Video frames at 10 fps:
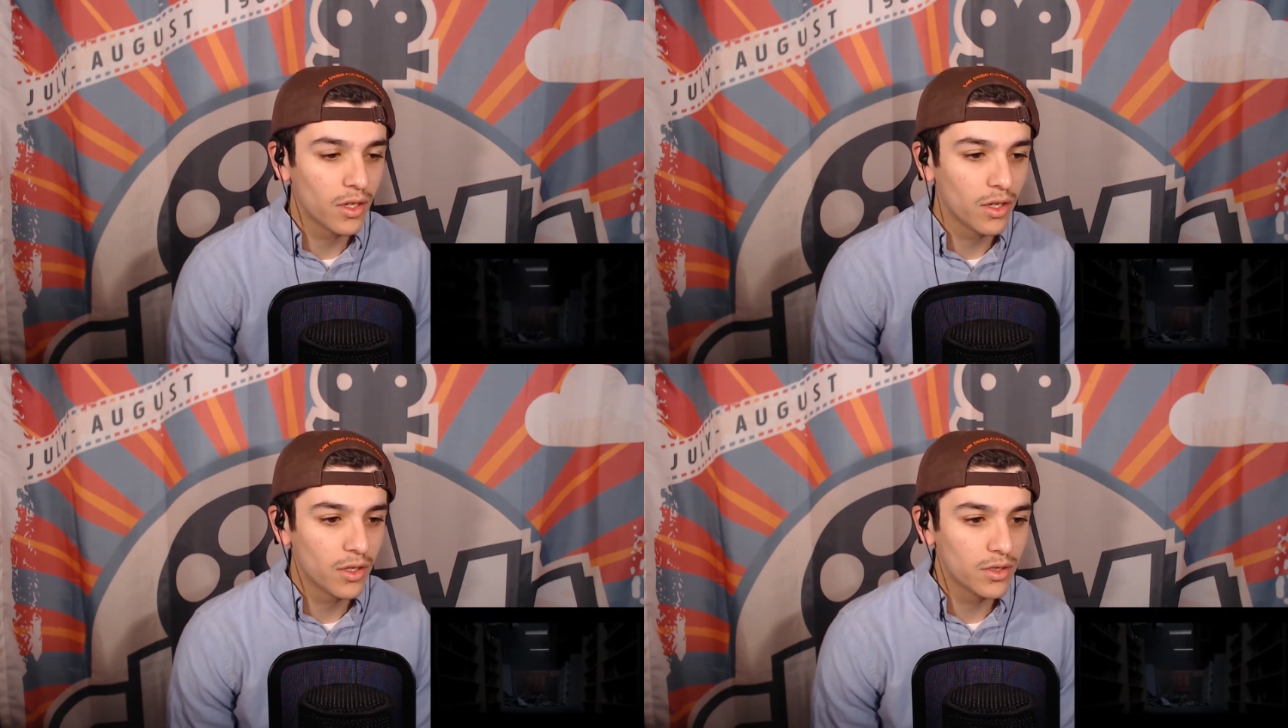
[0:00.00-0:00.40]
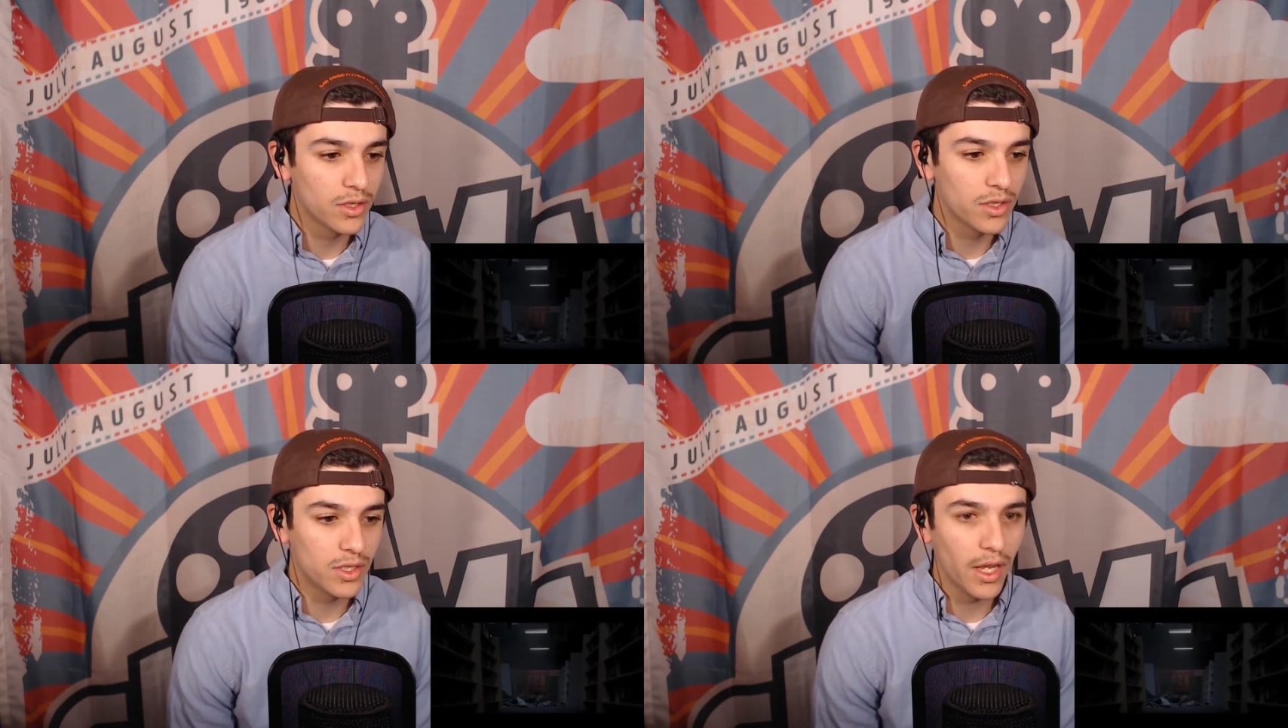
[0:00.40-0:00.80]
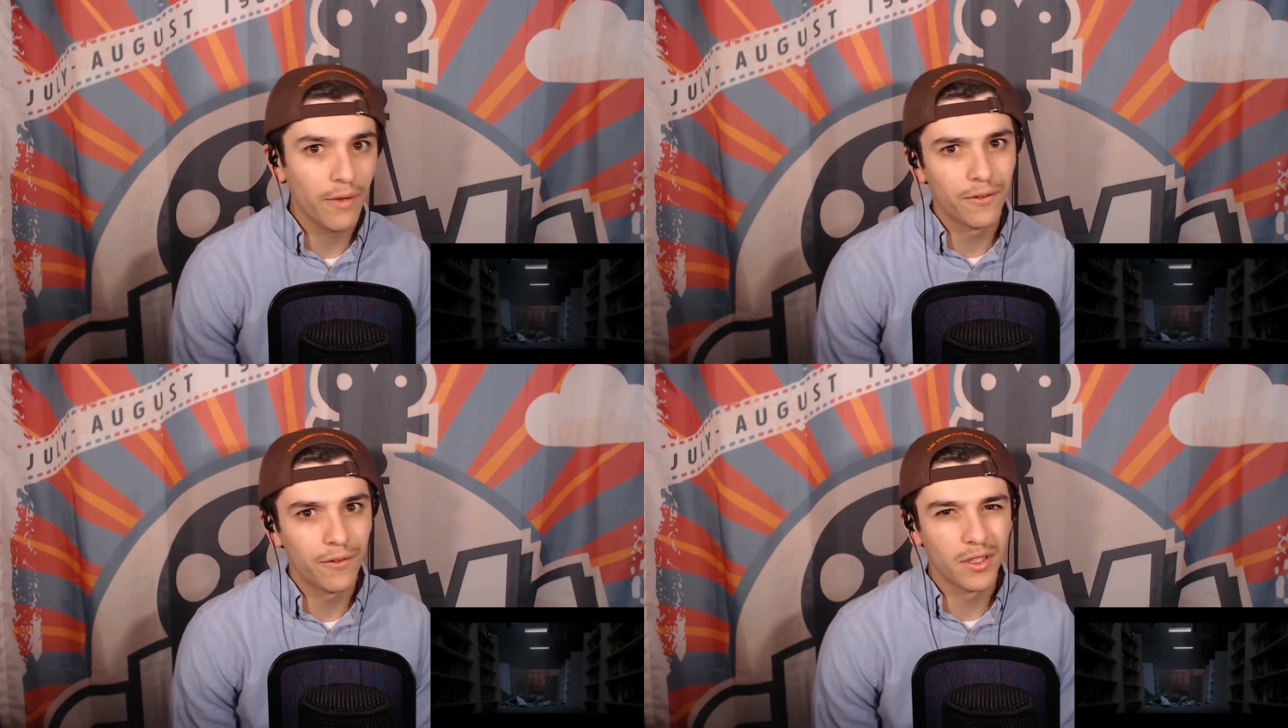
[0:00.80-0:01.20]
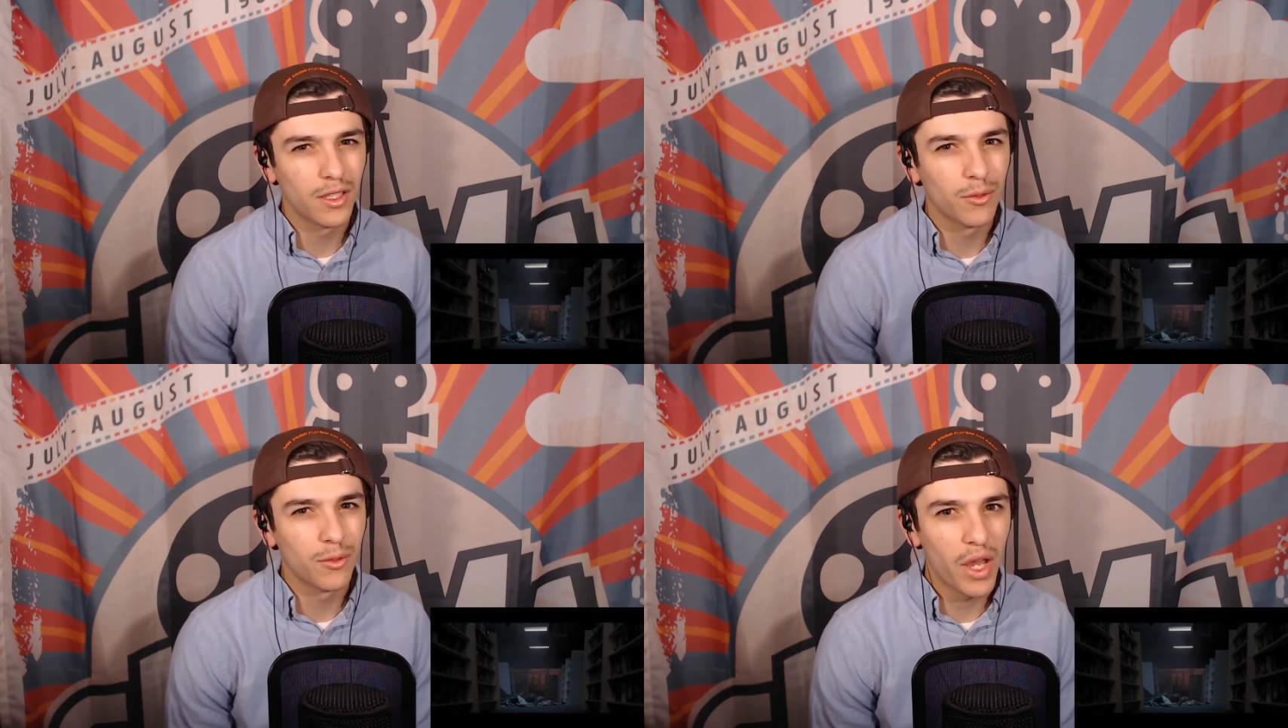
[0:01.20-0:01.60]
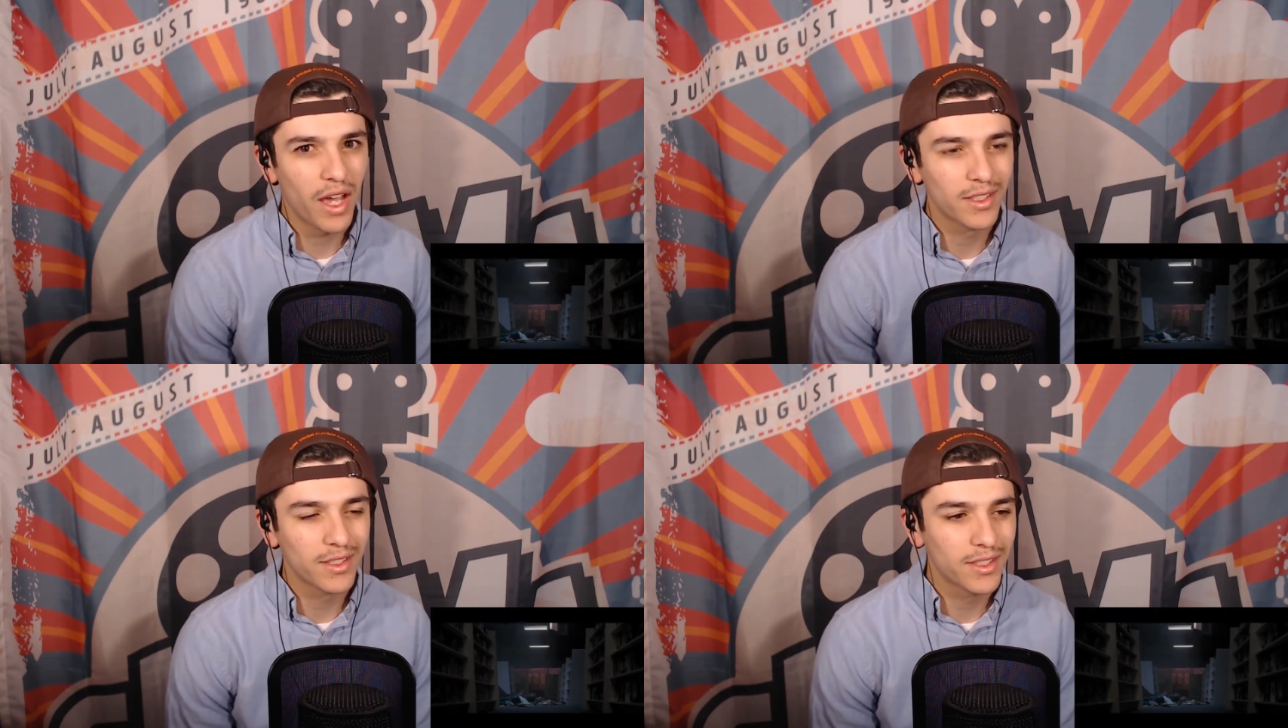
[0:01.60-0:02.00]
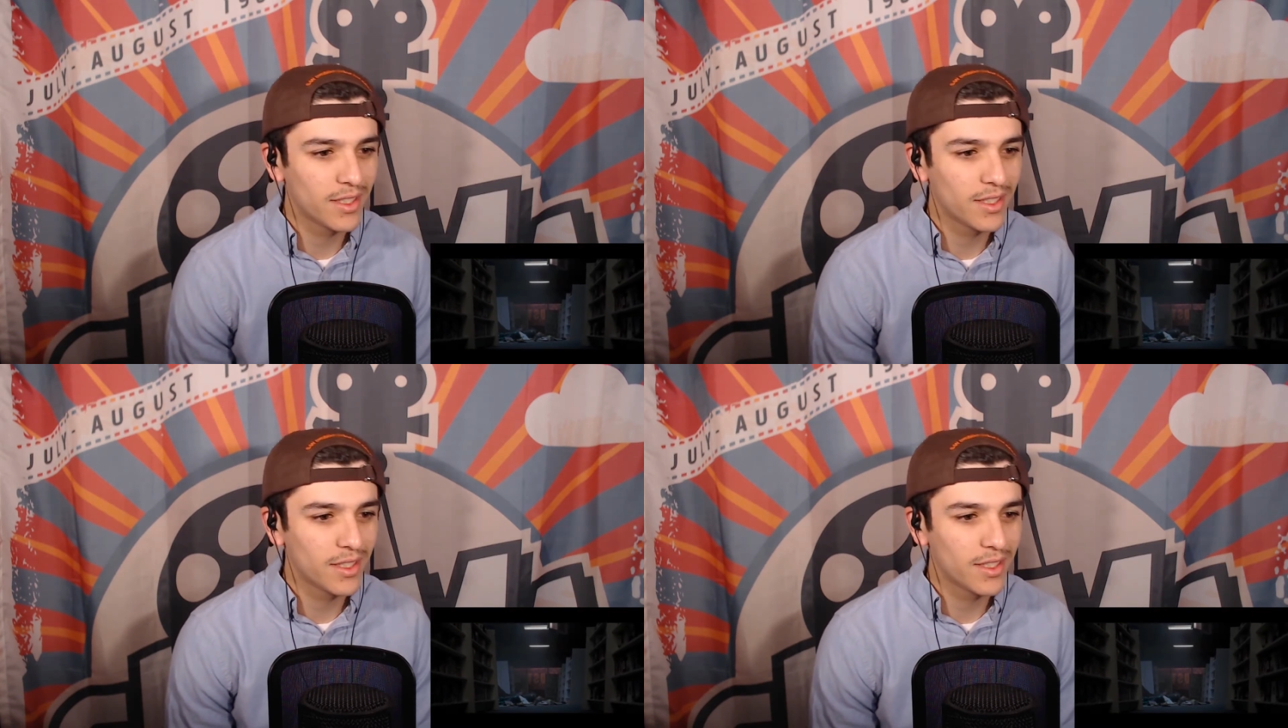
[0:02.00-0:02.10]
This is definitely in the past.